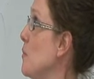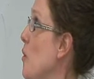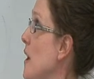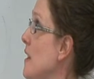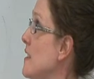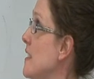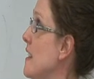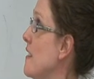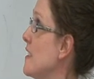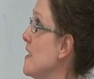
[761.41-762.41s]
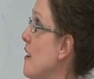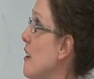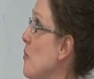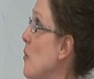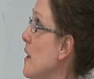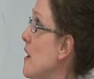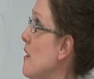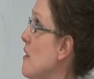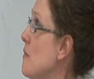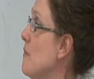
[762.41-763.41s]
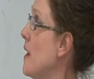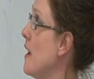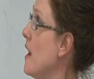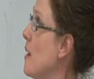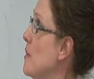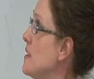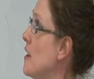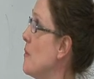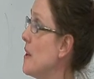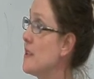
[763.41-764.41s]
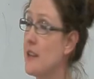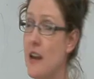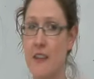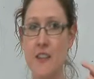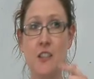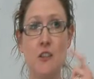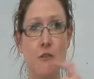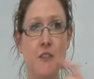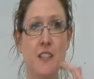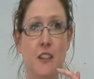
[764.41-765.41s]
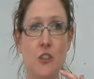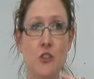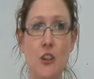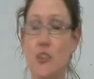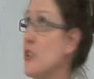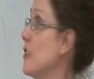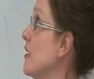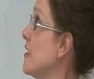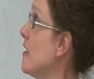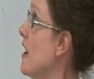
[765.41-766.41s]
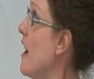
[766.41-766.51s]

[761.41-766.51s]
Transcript: points and at this early point here in the epidermis. These are the feeding structures,